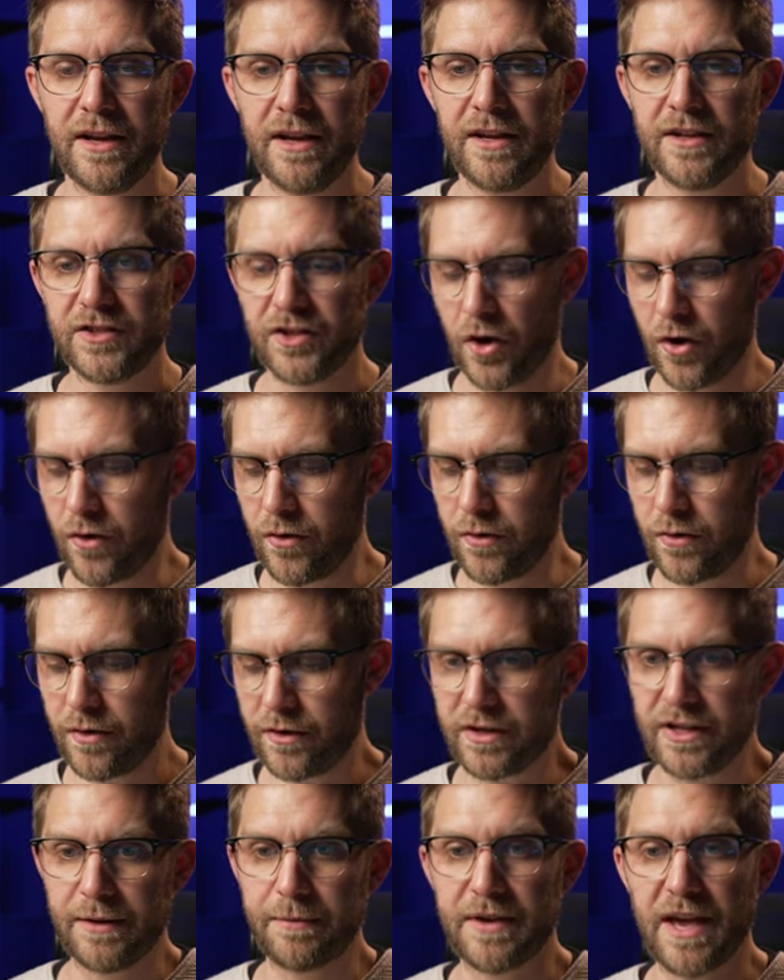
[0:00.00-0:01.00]
So
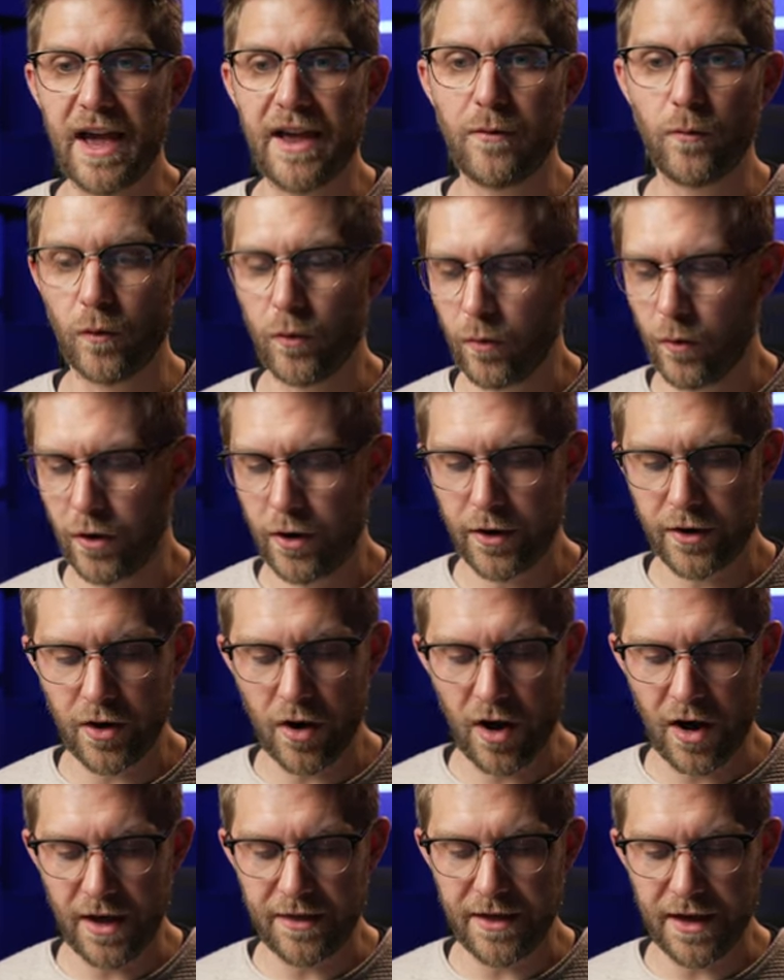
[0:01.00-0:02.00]
clip gain will work
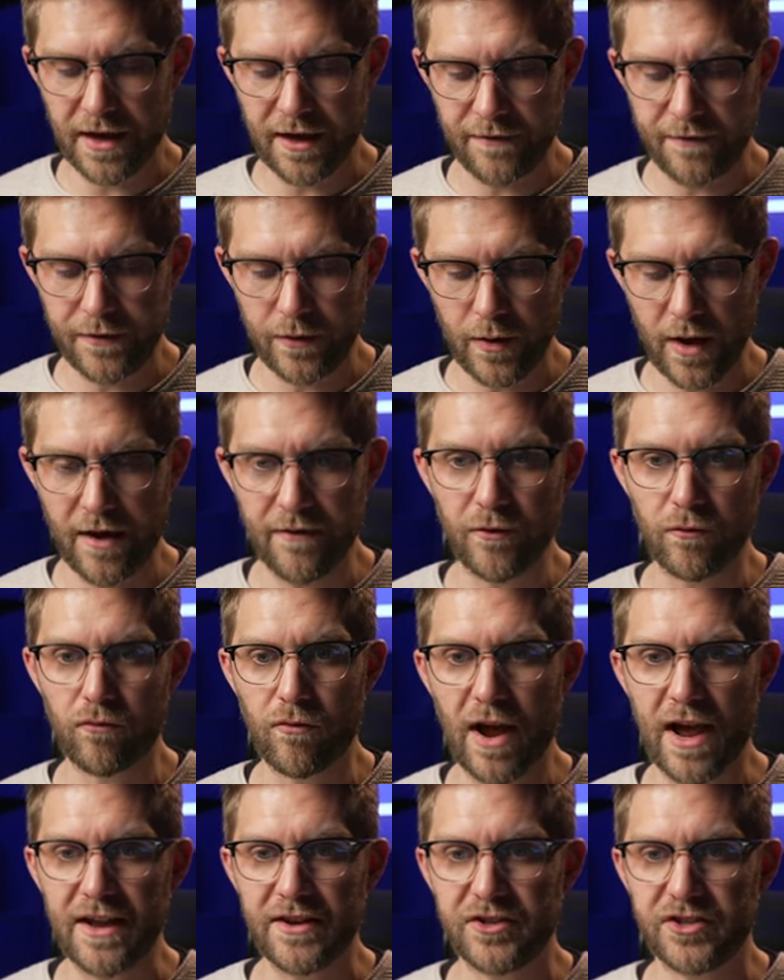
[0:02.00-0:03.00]
either if you have a
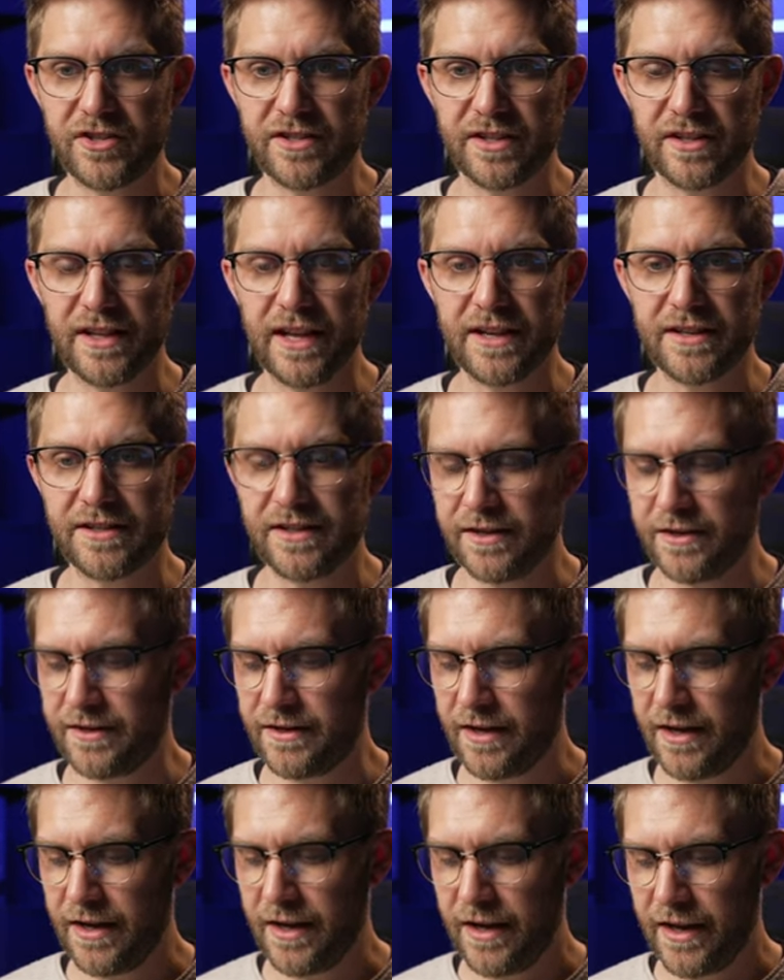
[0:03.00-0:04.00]
range selected,
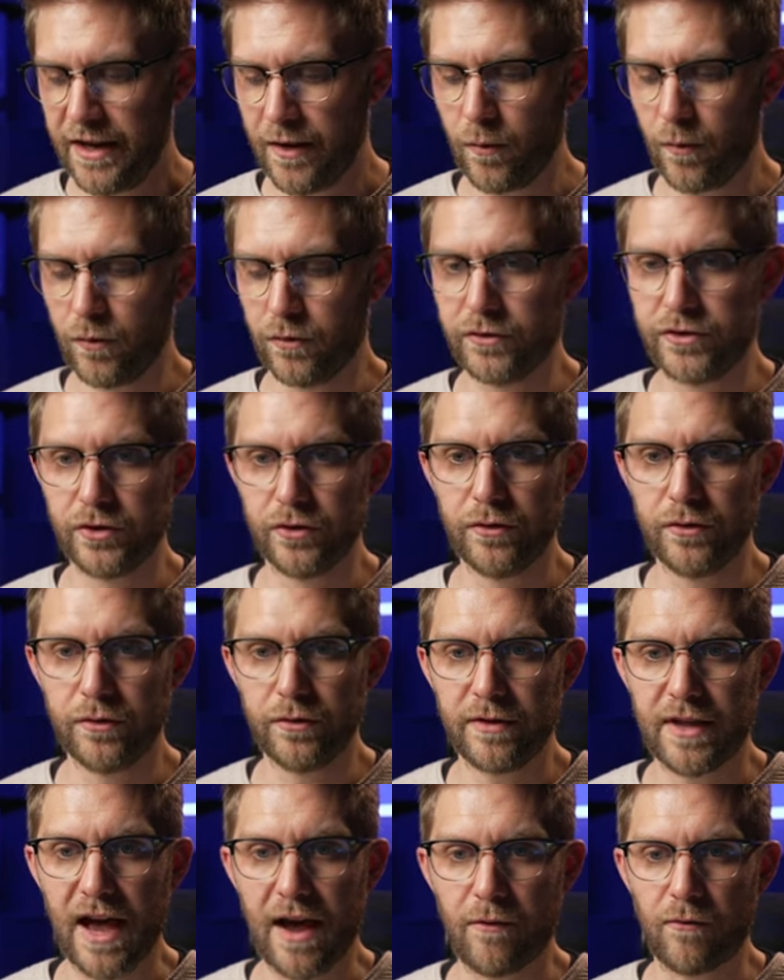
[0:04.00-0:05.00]
it will do
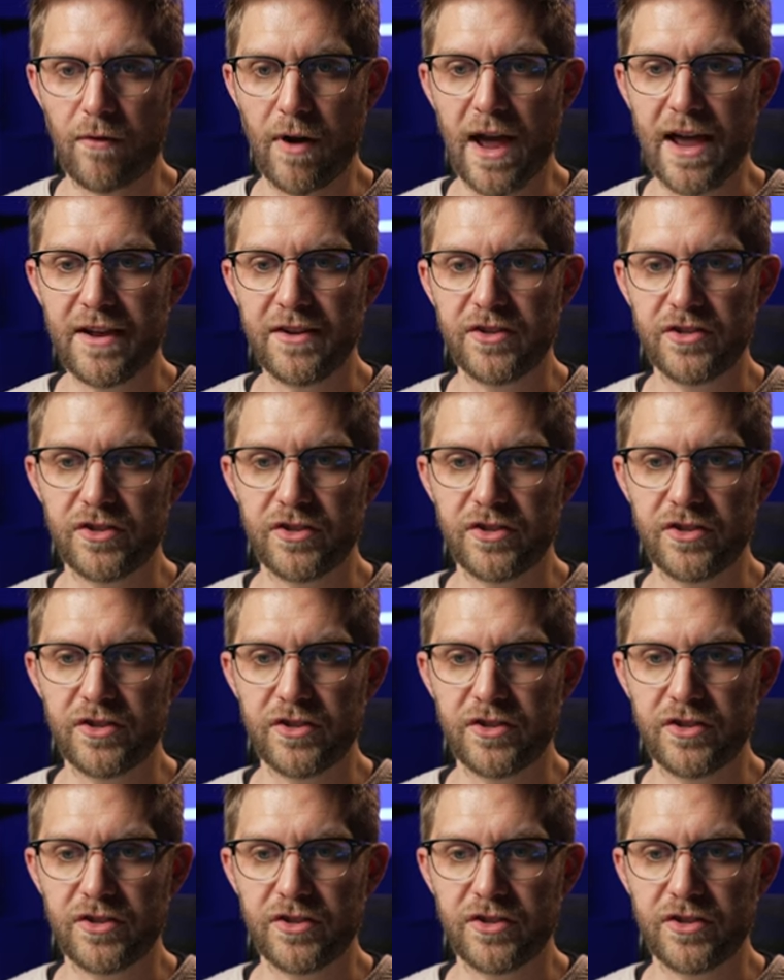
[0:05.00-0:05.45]
that range.